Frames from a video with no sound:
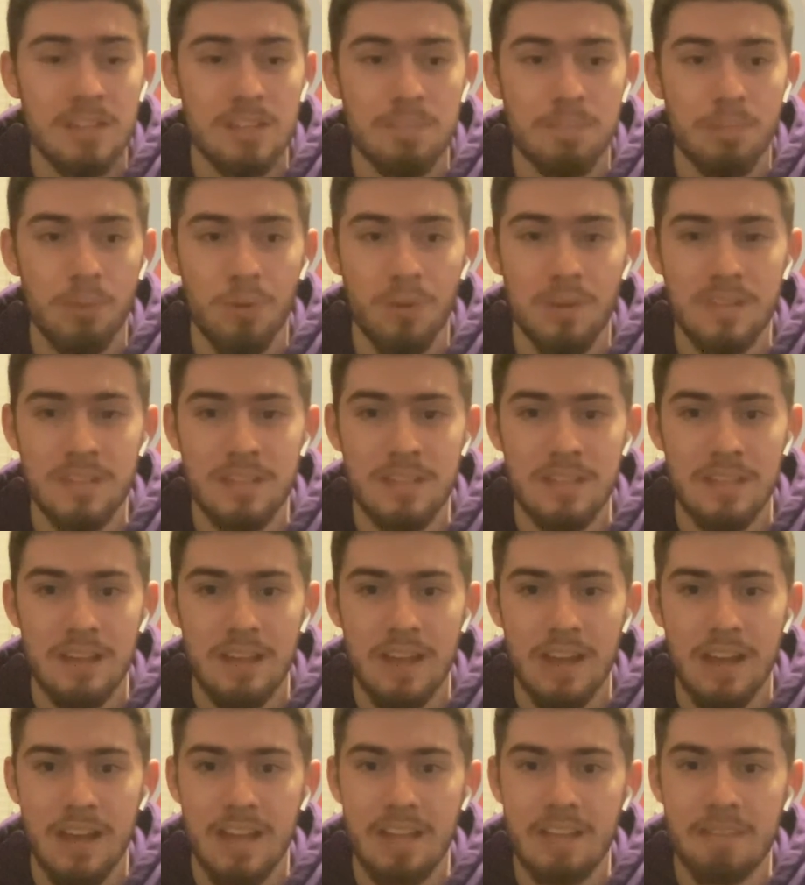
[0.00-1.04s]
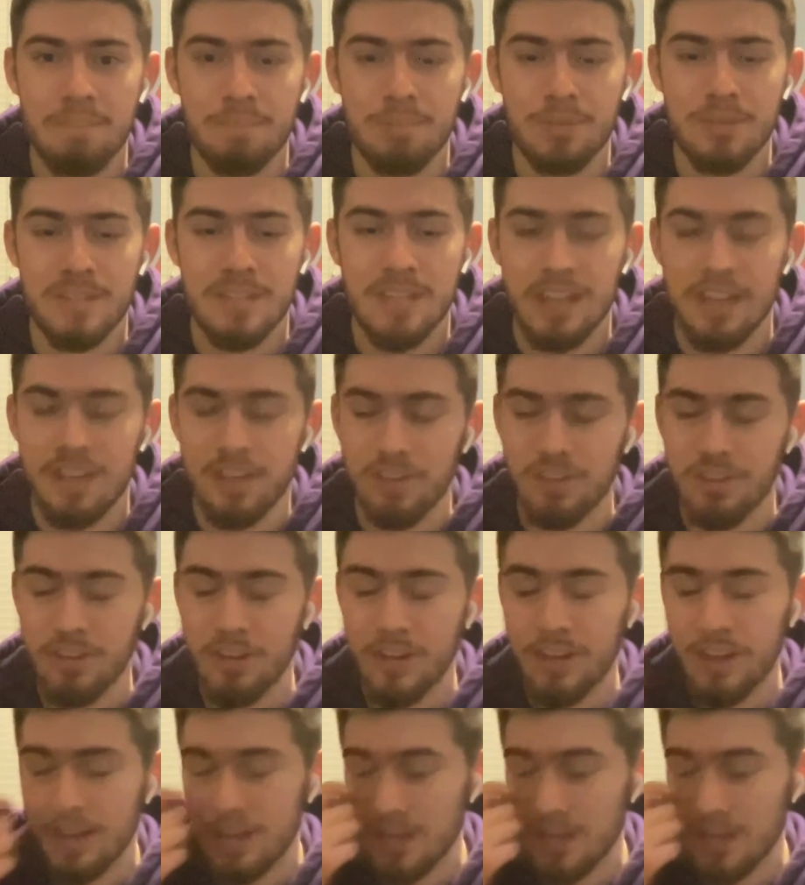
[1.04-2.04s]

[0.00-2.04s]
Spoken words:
sports in particular.